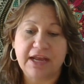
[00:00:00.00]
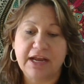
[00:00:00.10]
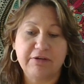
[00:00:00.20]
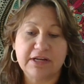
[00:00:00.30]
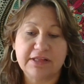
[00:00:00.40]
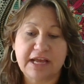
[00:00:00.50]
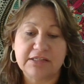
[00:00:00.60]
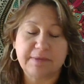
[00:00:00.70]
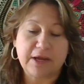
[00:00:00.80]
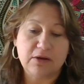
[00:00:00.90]
And I credit
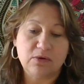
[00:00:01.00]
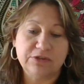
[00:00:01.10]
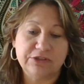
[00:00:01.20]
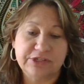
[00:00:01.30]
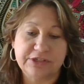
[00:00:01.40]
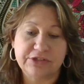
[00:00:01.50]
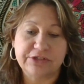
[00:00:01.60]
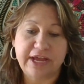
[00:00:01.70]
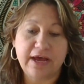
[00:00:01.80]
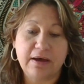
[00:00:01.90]
that to my older
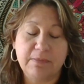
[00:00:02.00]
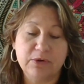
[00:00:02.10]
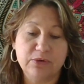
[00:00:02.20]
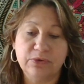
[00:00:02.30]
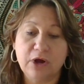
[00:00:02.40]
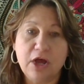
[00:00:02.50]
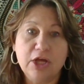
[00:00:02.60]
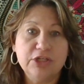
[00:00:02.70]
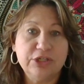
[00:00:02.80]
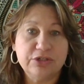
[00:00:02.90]
sister, Deb, who,
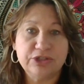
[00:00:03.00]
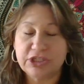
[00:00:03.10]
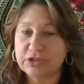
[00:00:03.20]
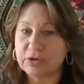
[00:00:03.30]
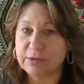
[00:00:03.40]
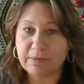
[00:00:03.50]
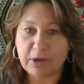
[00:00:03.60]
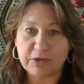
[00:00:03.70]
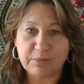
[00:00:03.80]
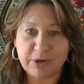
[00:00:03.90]
she told me
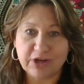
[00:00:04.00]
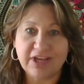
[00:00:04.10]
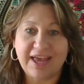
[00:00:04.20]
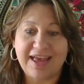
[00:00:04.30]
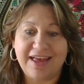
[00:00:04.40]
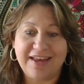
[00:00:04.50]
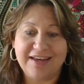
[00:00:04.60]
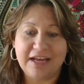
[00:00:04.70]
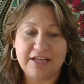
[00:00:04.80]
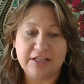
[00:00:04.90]
about the book,
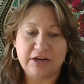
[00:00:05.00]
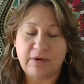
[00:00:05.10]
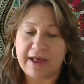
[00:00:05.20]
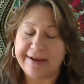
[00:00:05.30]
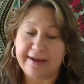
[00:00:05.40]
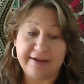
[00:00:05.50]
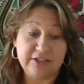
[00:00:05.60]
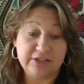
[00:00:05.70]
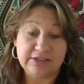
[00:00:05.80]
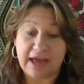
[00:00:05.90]
and,
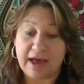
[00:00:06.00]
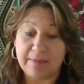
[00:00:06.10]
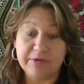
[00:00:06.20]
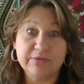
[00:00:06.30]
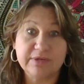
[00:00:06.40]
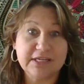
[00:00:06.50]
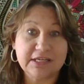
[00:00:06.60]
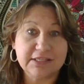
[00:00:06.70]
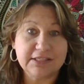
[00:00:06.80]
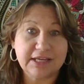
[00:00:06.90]
I just happened to read
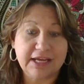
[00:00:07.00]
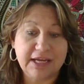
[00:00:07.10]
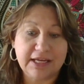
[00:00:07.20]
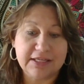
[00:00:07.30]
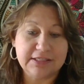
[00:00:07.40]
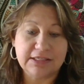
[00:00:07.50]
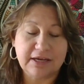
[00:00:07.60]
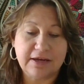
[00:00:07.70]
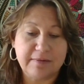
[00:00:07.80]
it. And